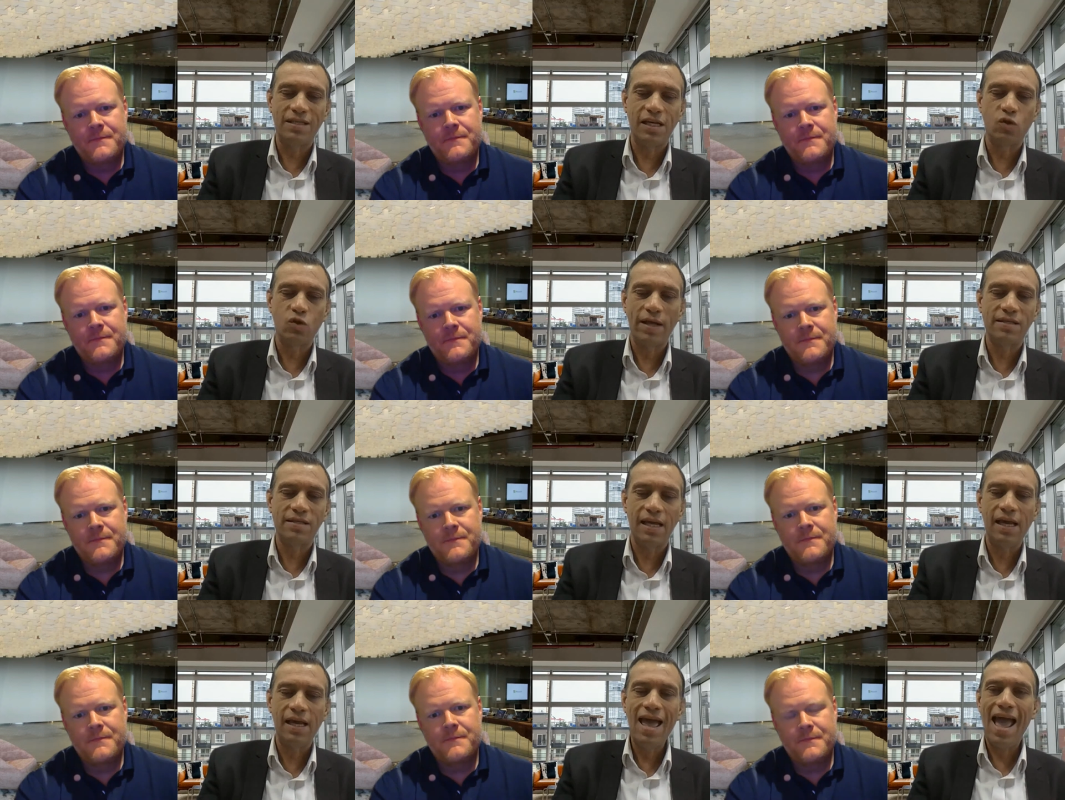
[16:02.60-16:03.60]

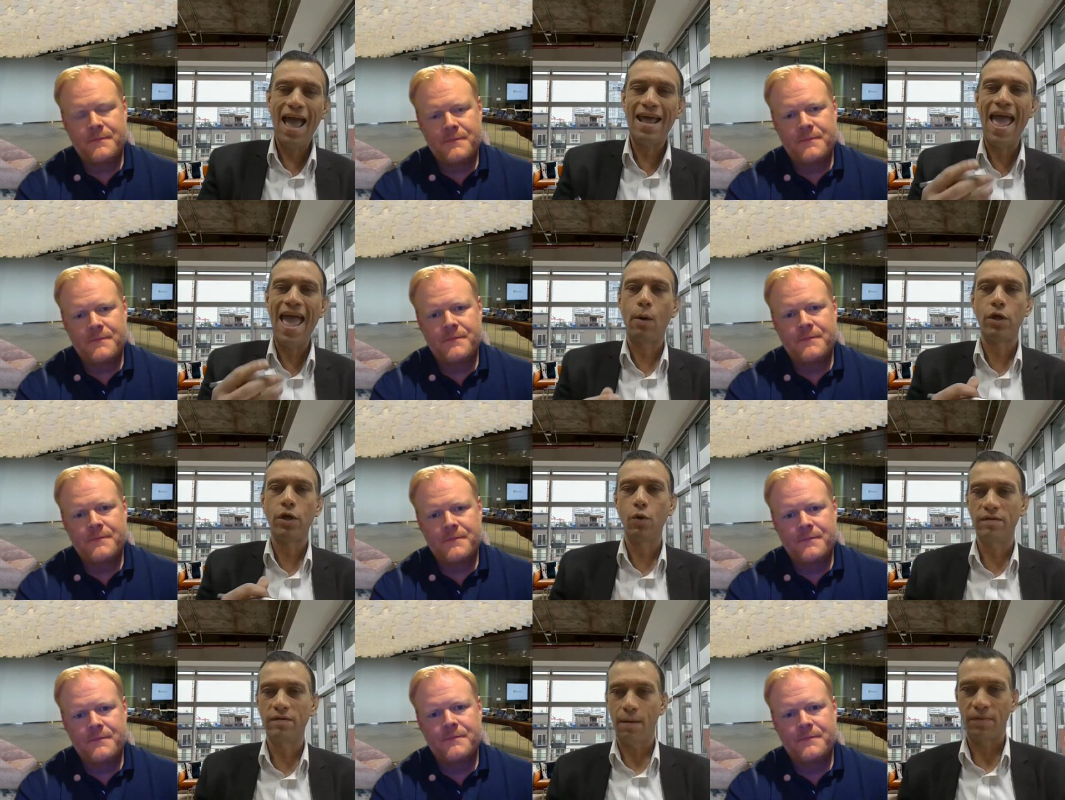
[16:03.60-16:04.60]
Speaker 1: 2020, and how
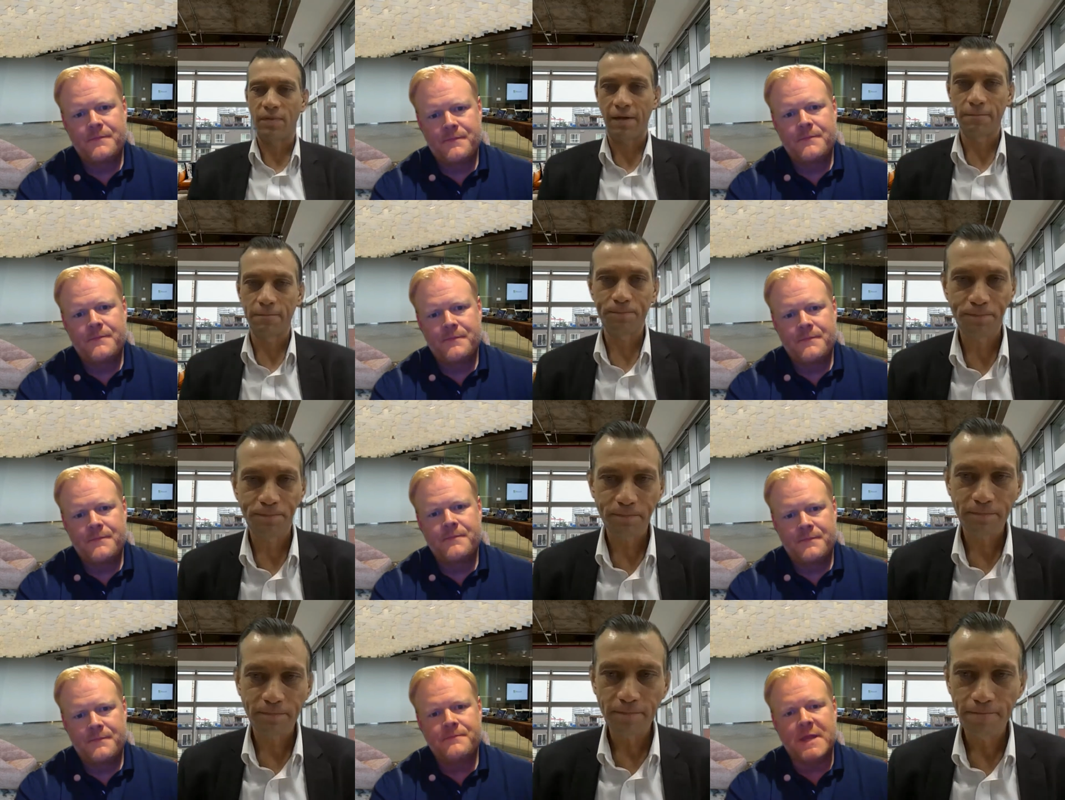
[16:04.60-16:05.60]
are you adapting?
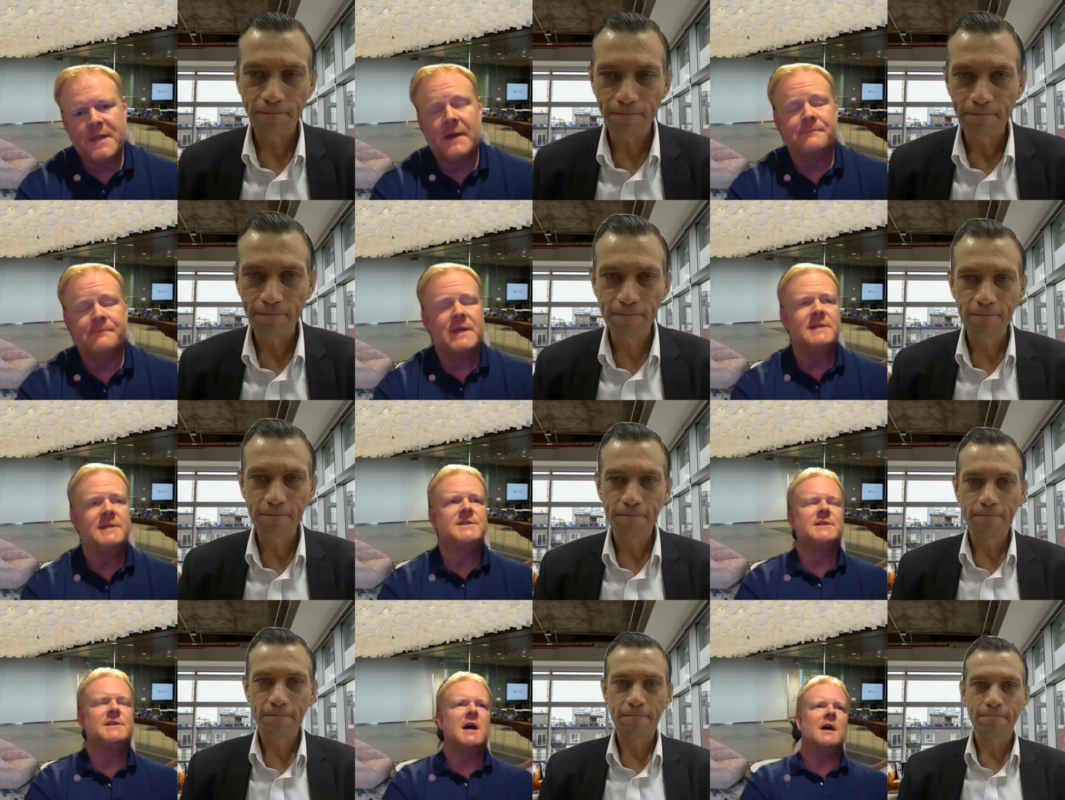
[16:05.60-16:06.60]
Speaker 2: Yeah,
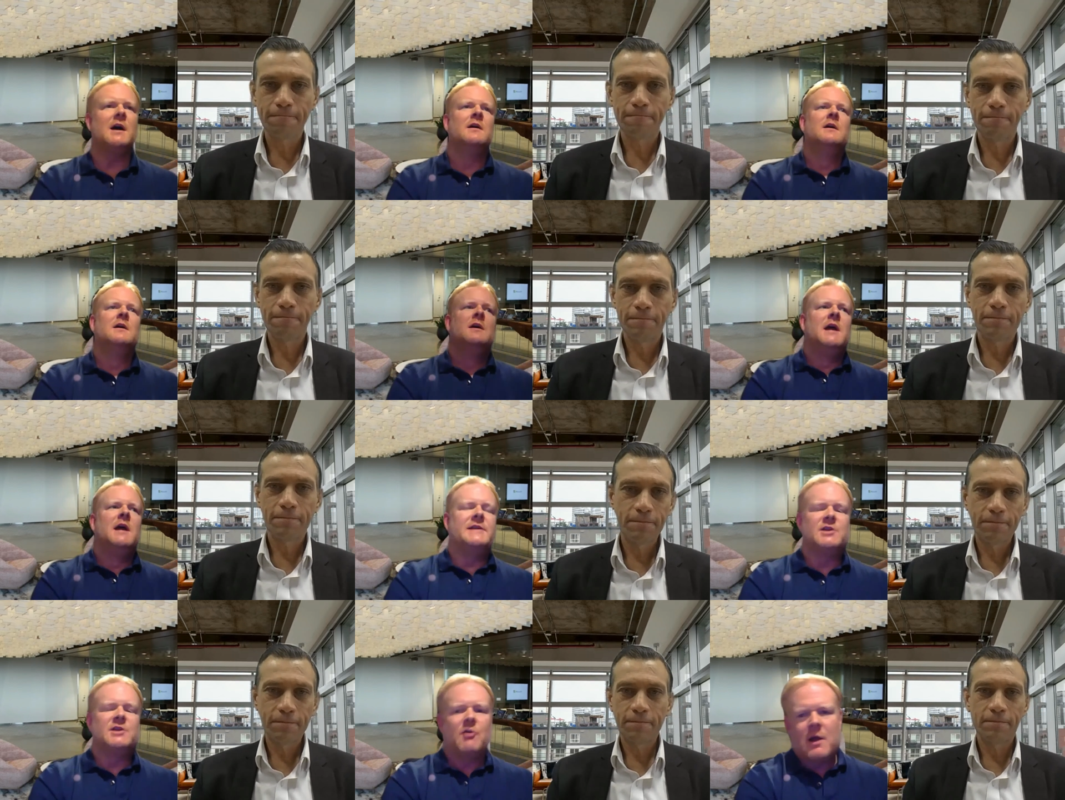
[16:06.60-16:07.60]
it's. Uh
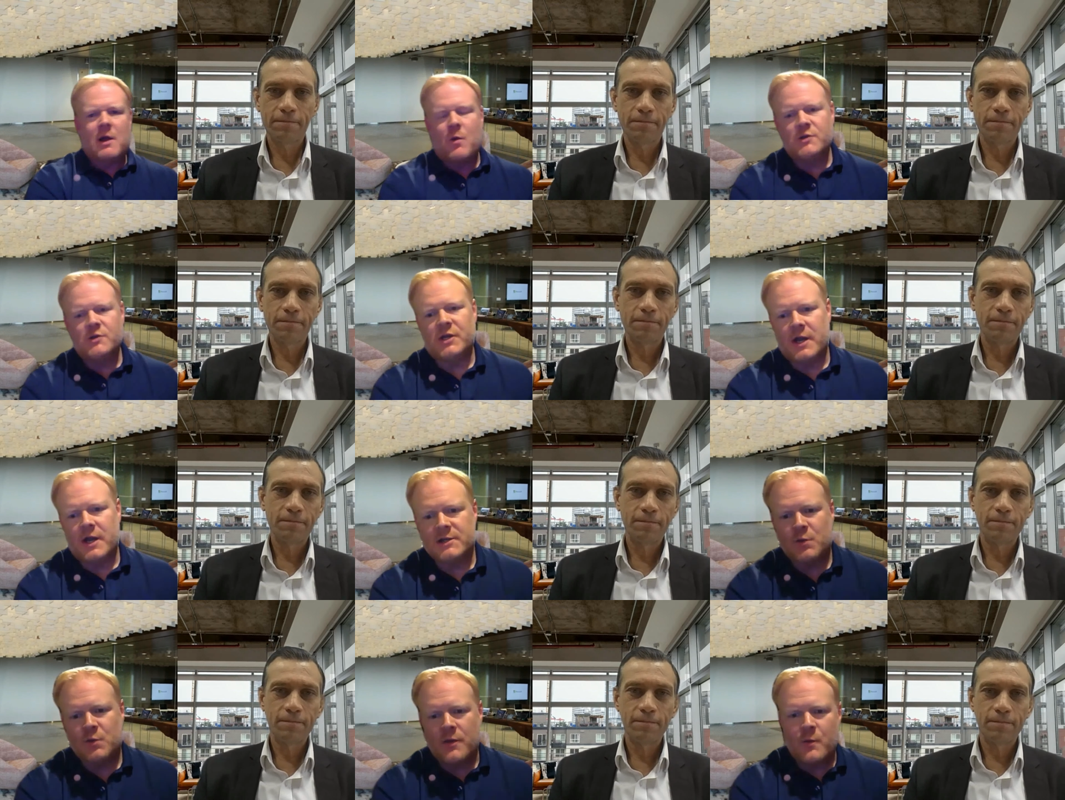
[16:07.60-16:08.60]
it's a great
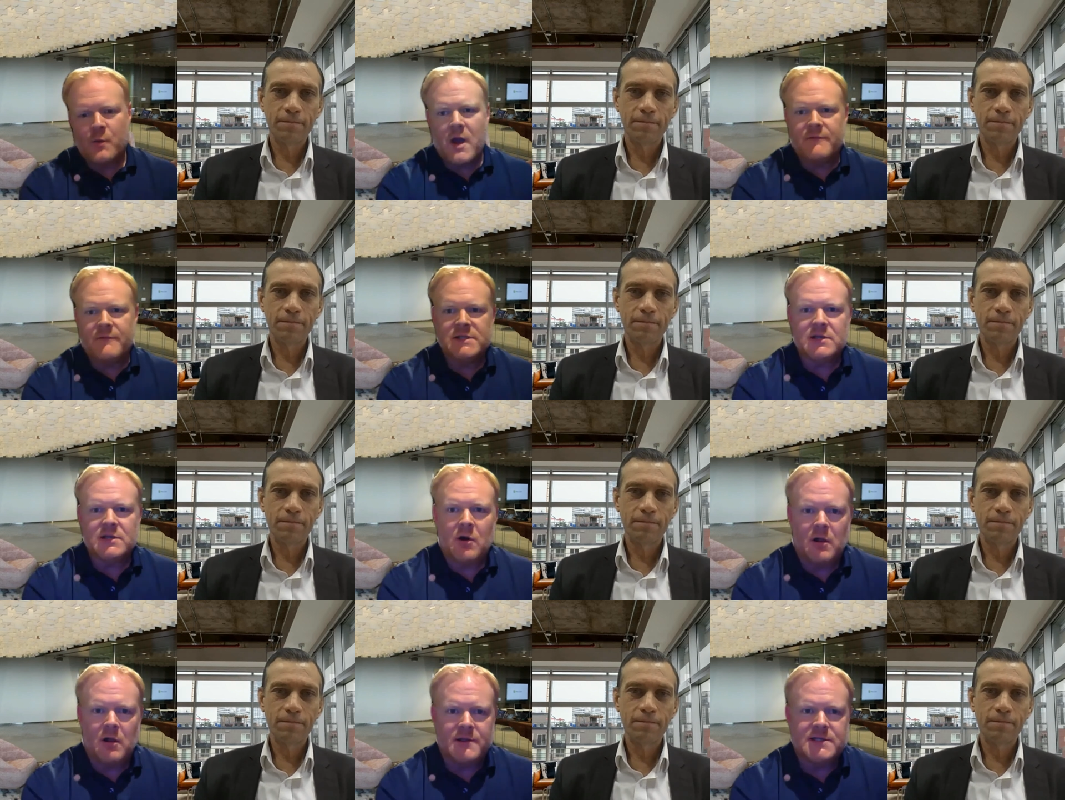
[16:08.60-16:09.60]
question, and it's one that we
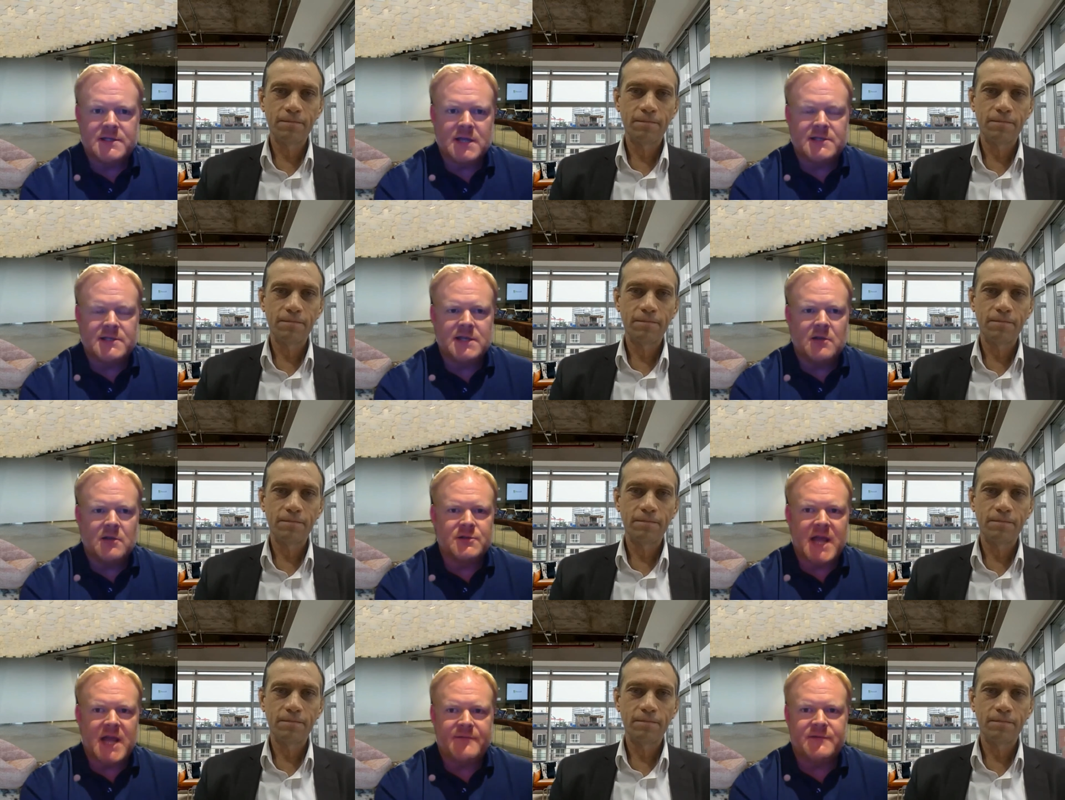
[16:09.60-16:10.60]
obviously all as, as
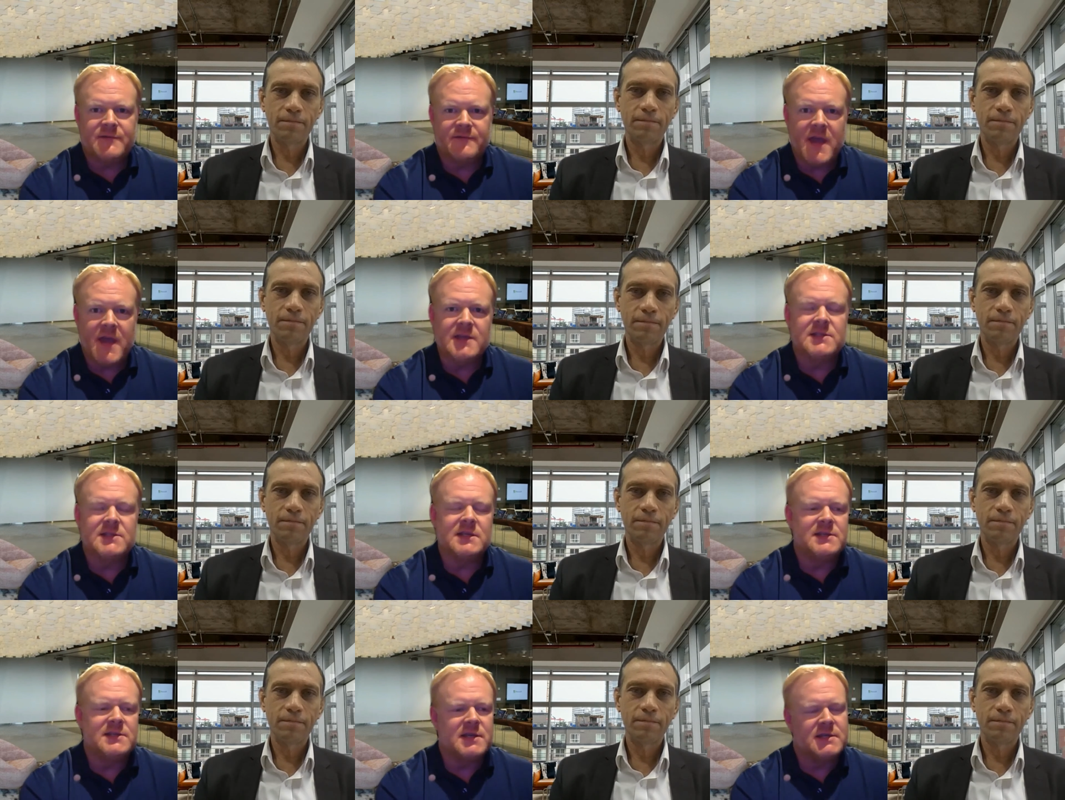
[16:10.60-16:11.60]
sellers have to
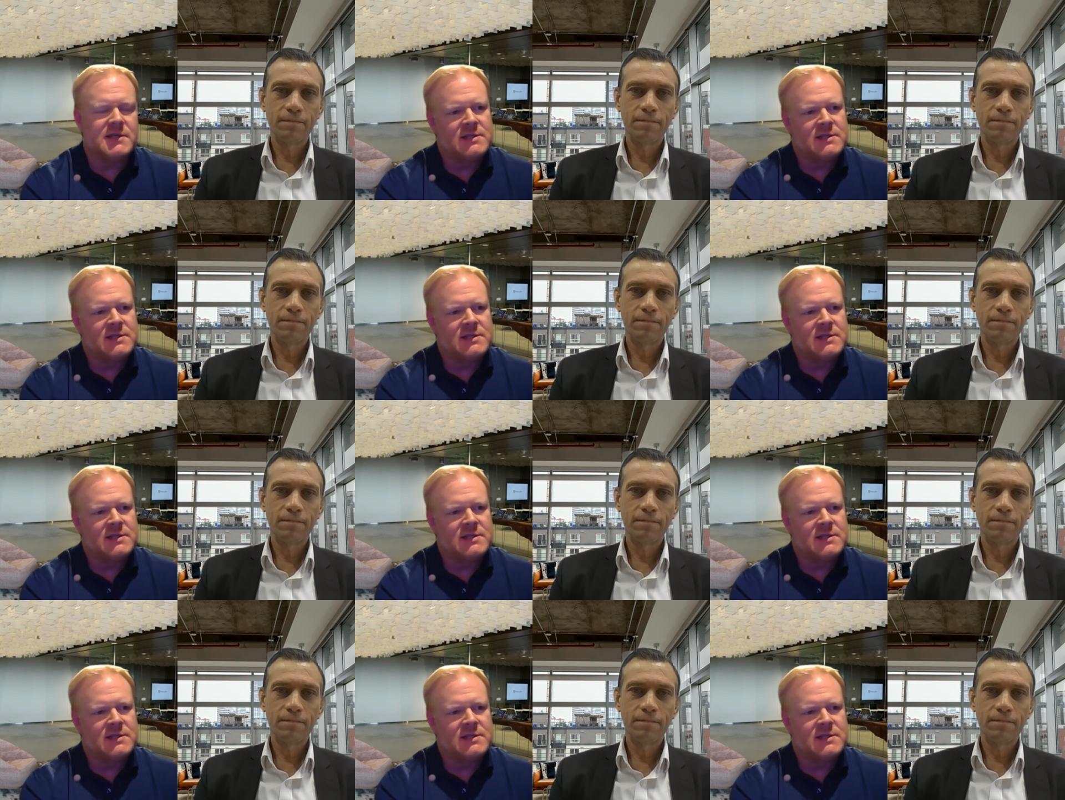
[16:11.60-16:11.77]
face. Is